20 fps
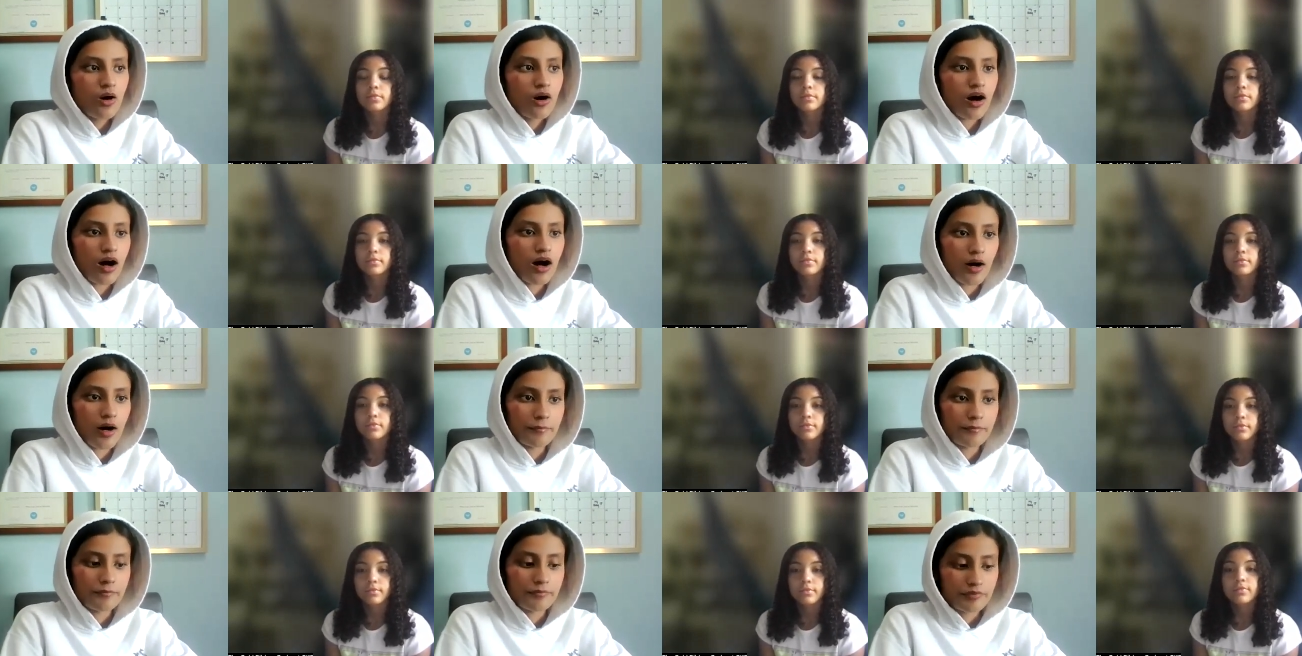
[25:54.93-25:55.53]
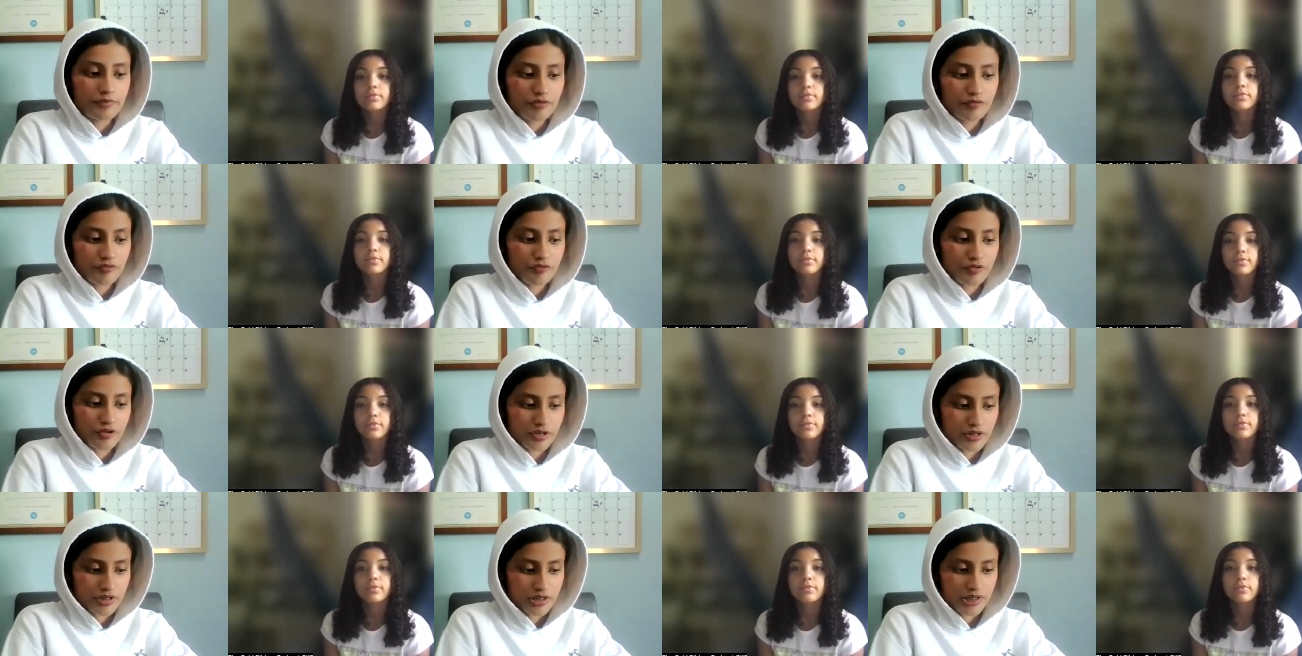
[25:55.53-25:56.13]

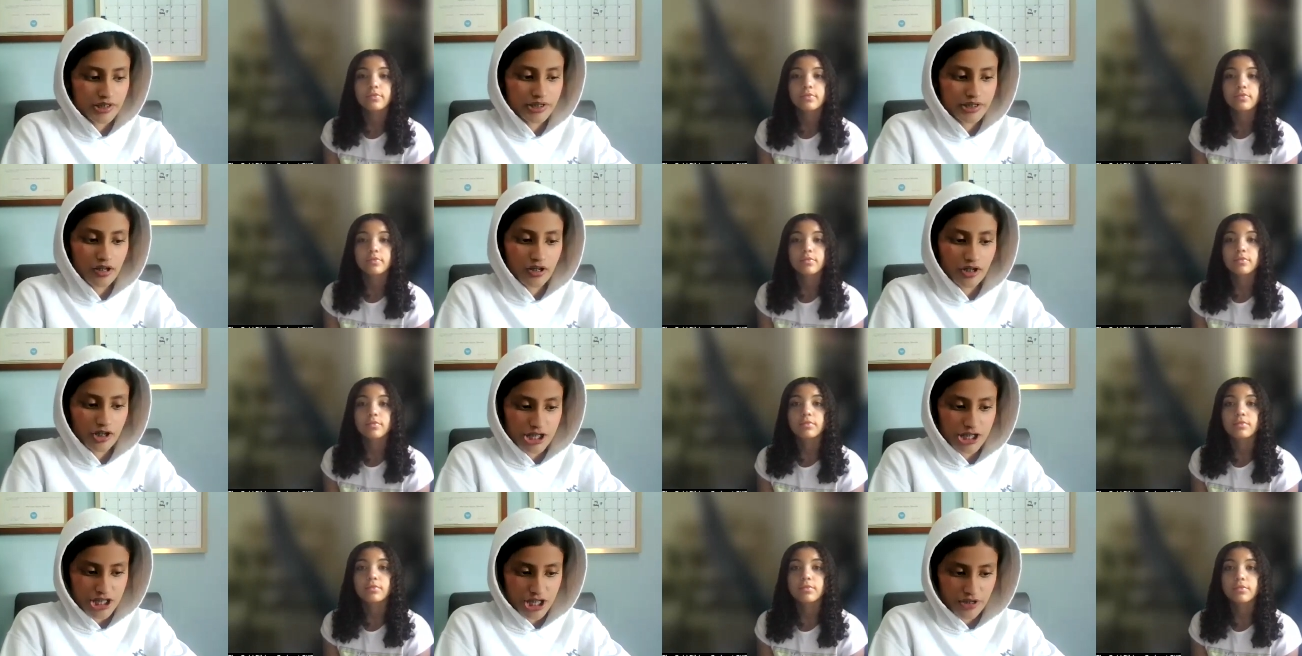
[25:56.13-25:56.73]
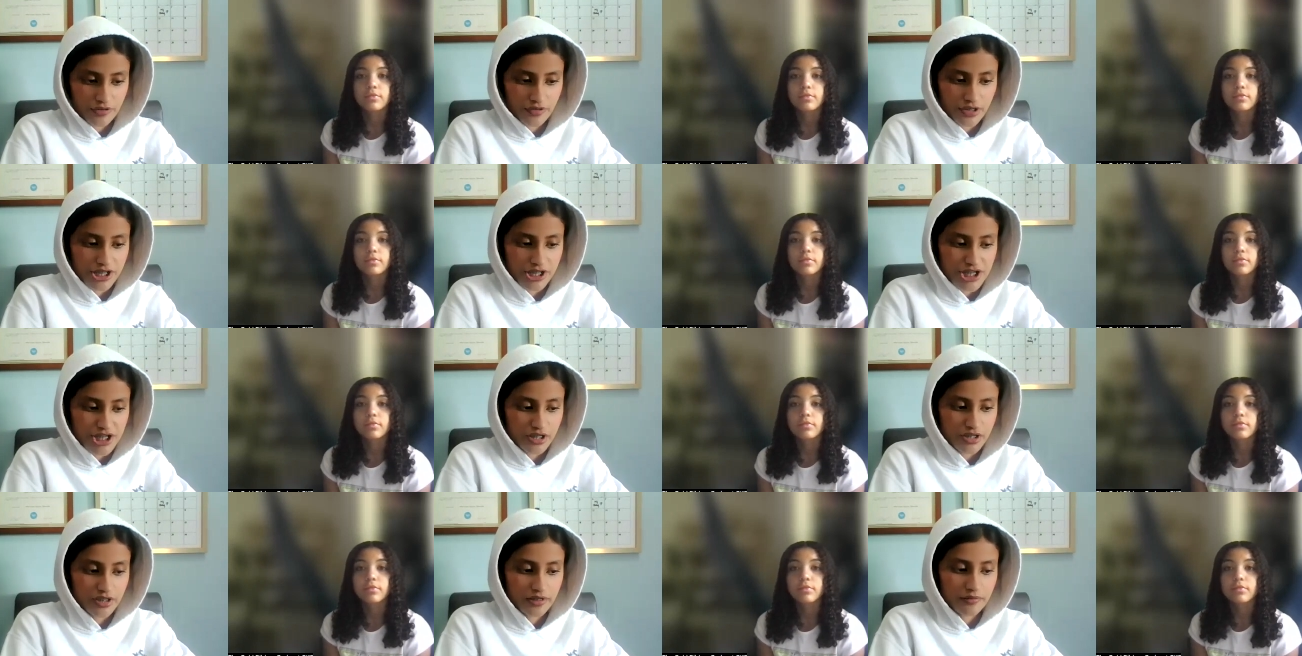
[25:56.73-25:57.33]
Speaker 1: for the younger
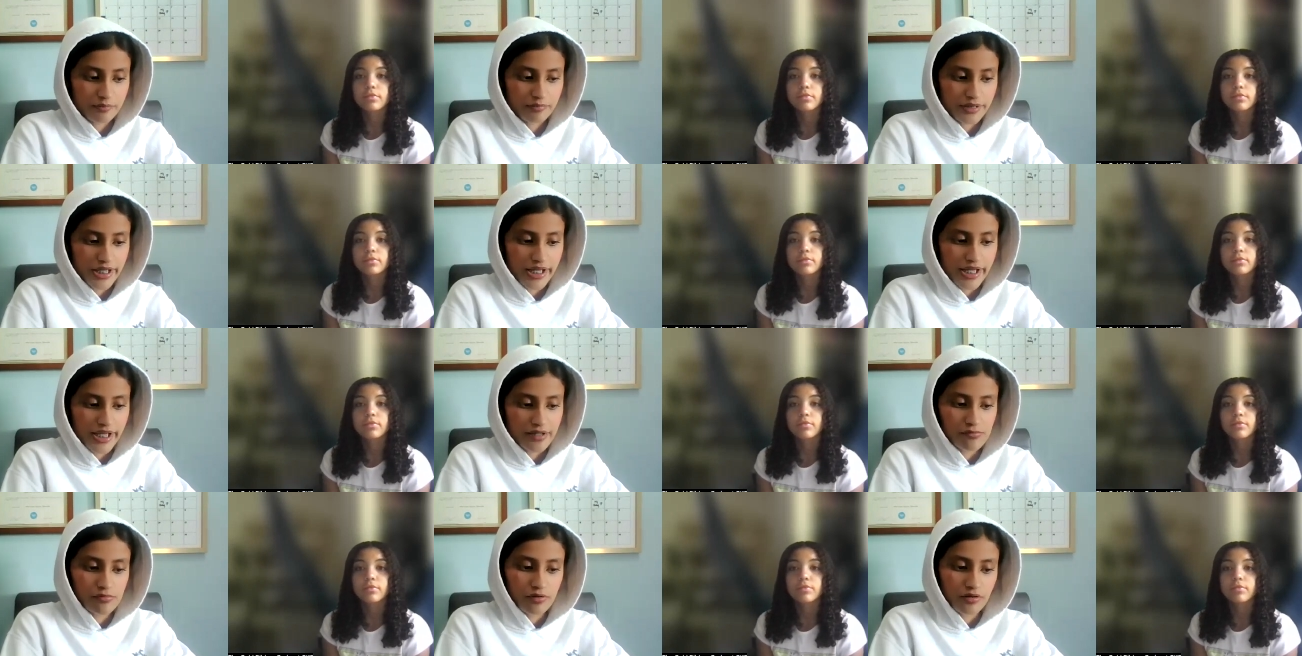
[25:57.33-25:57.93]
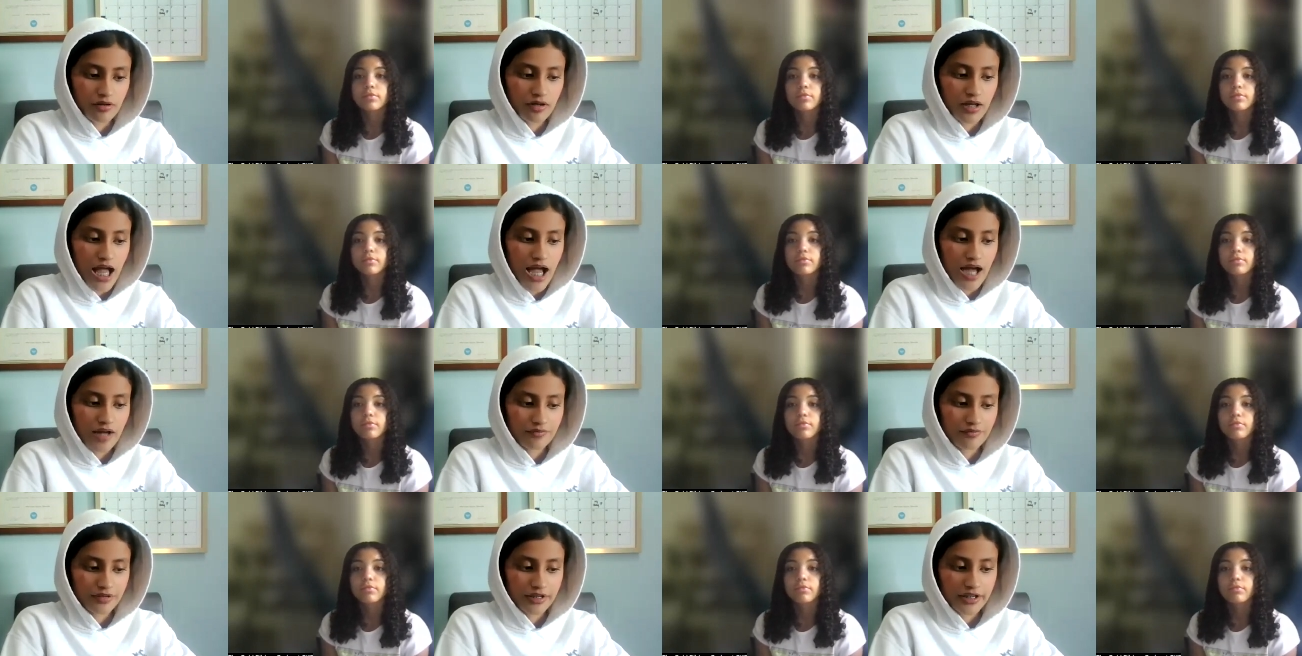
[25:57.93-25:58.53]
generation, and being able to
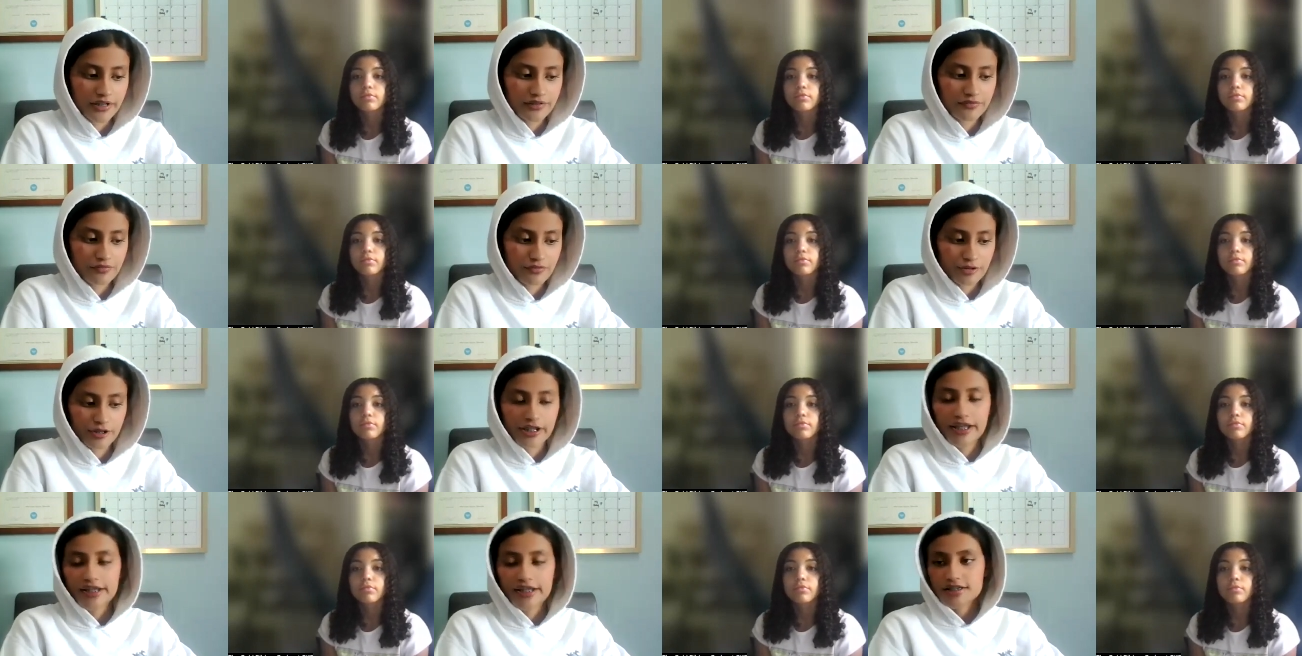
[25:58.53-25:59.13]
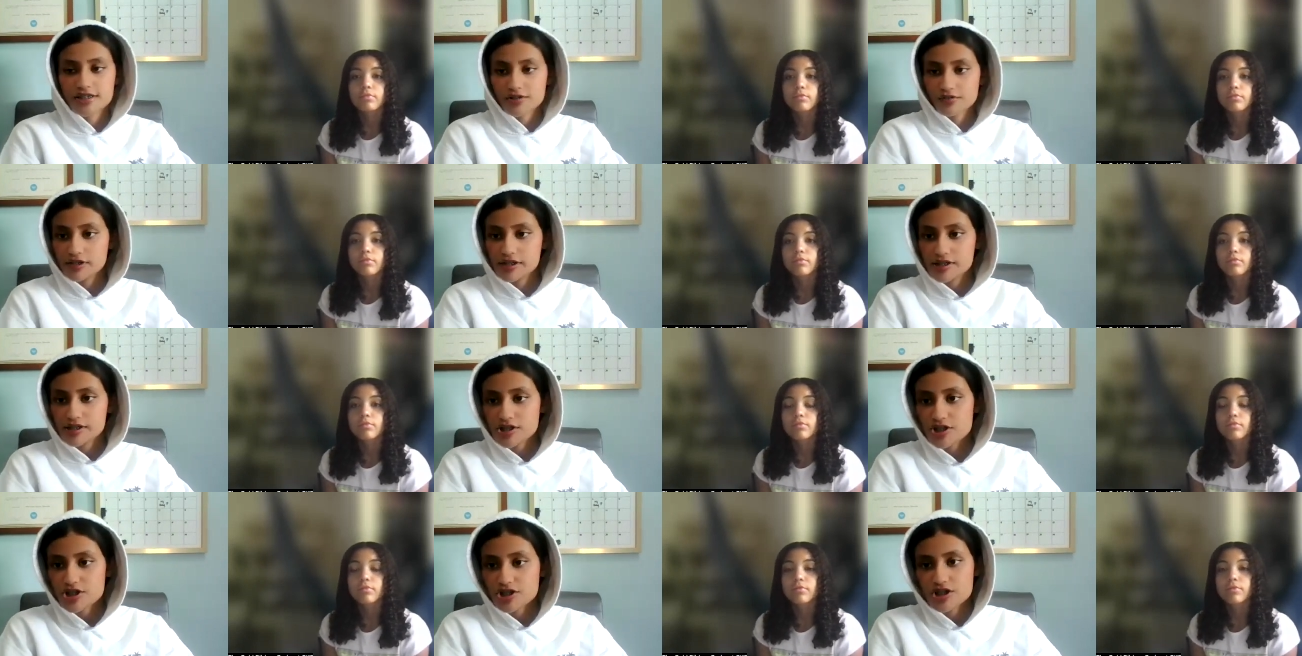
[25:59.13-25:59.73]
advocate for cancer
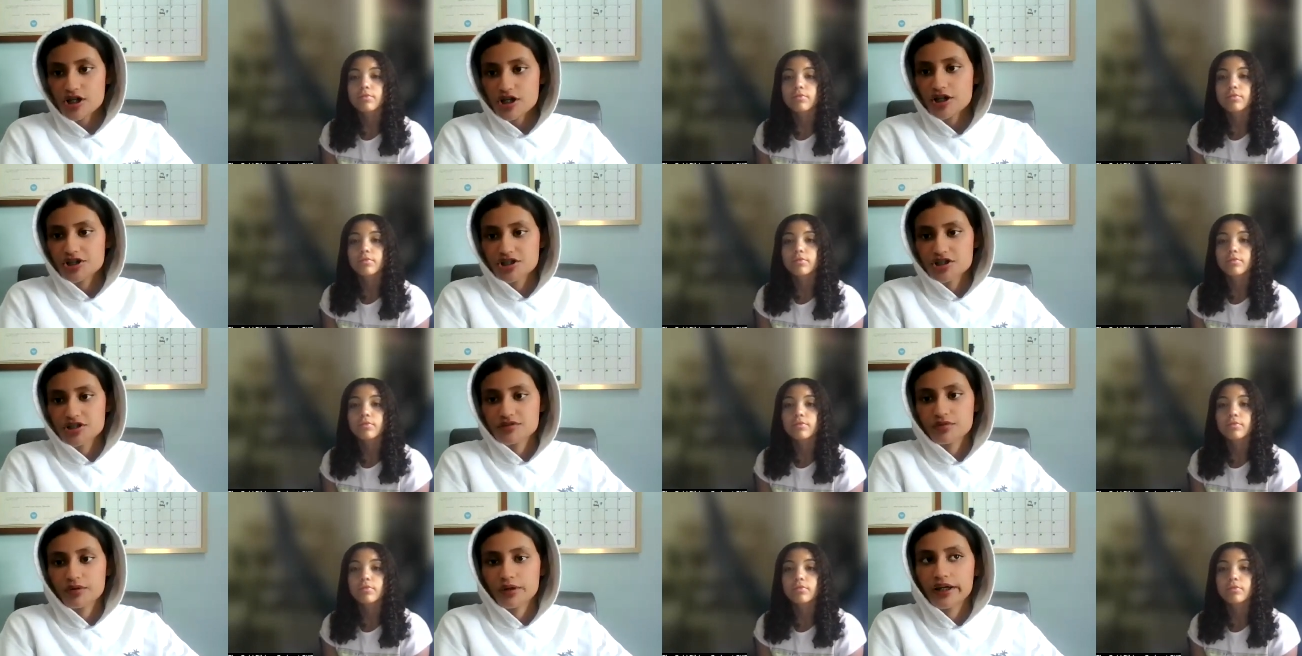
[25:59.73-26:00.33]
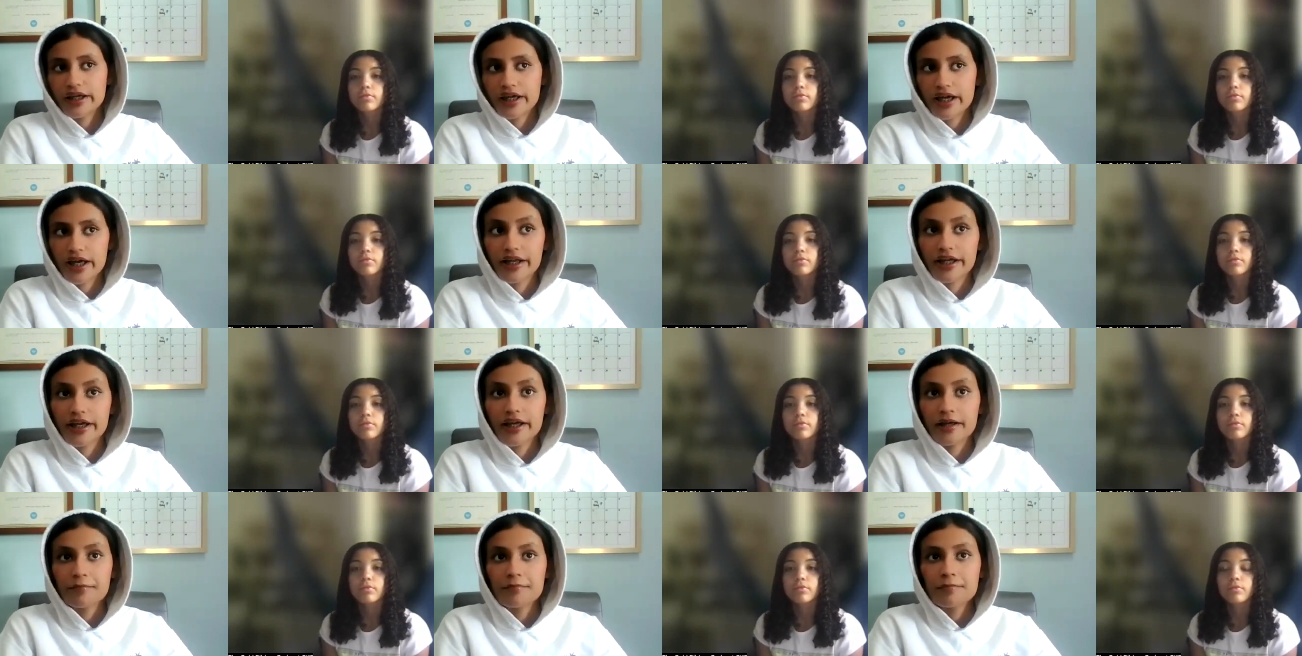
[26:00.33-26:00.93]
research, not just
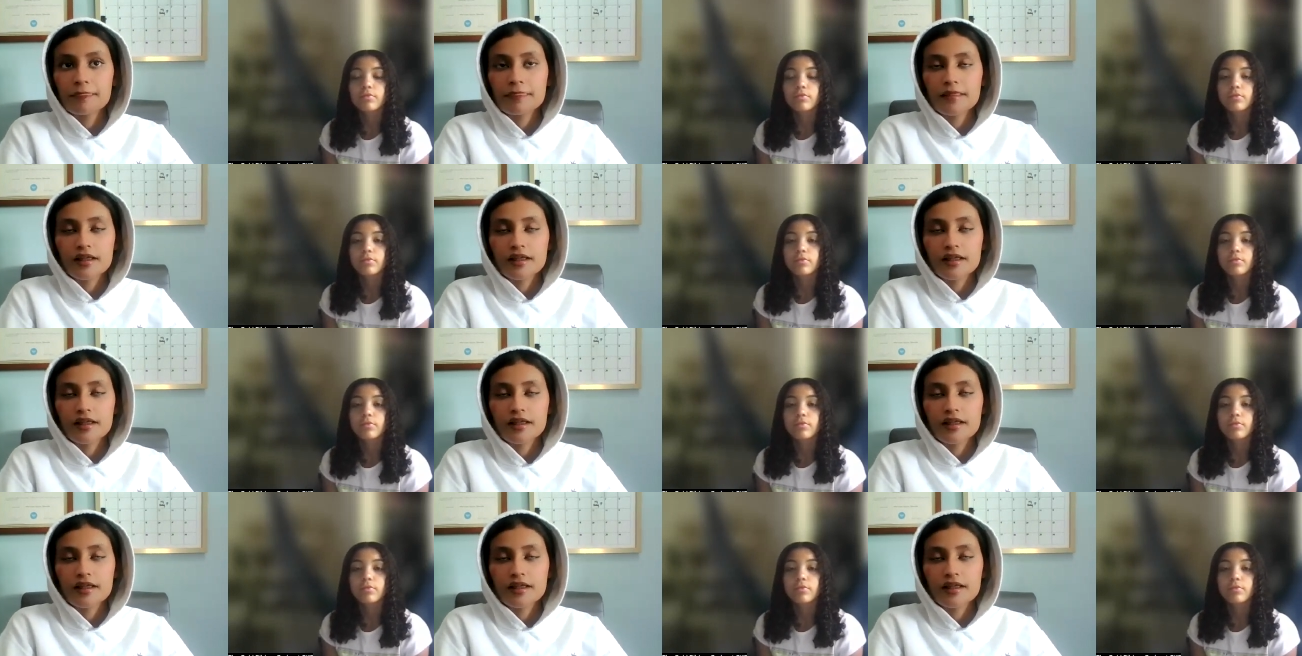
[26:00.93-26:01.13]
forgetting